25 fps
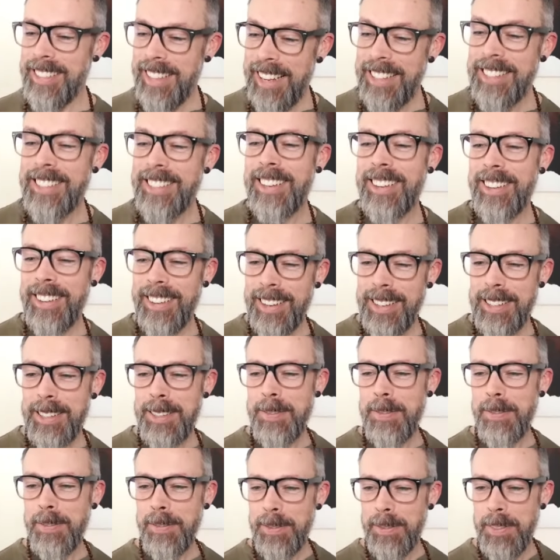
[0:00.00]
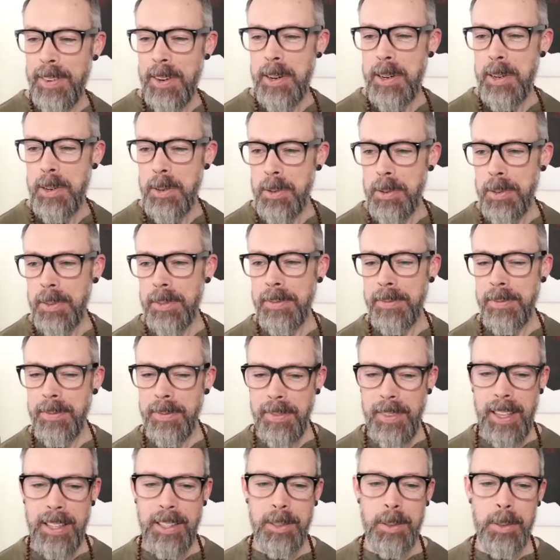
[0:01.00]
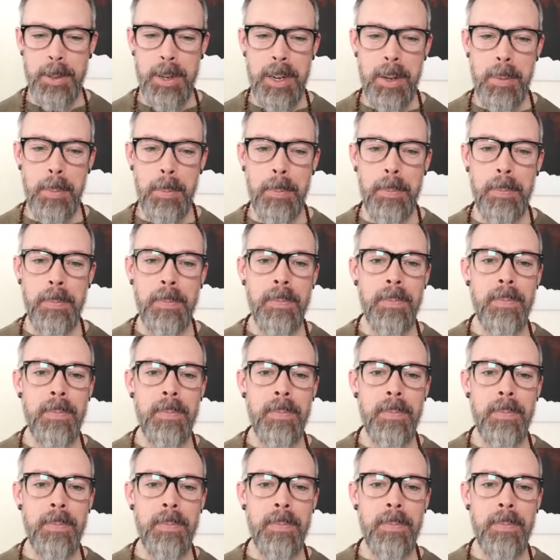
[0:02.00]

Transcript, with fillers: That's awesome. Very cool. That's great.